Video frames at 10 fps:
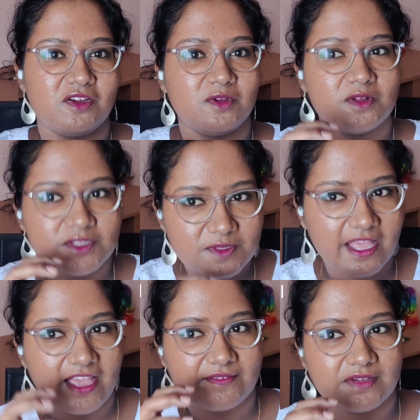or you also
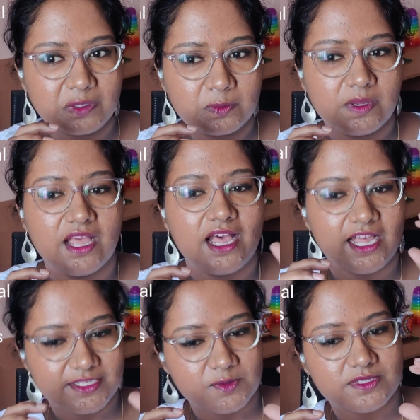have to
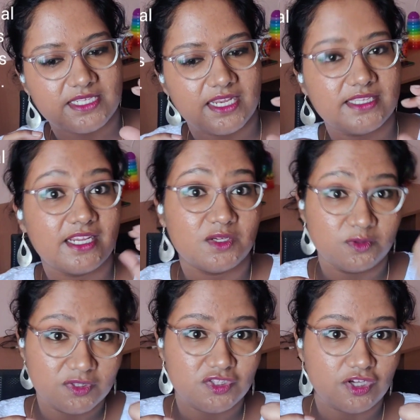associate that
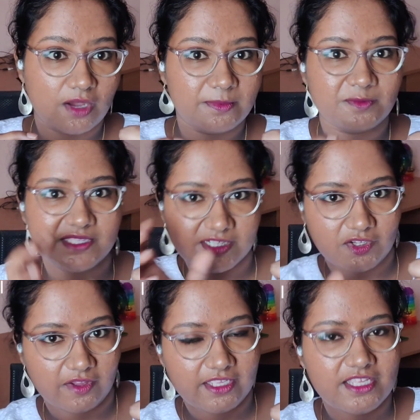good job with a
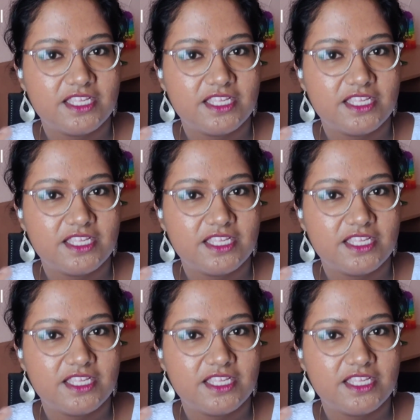toy.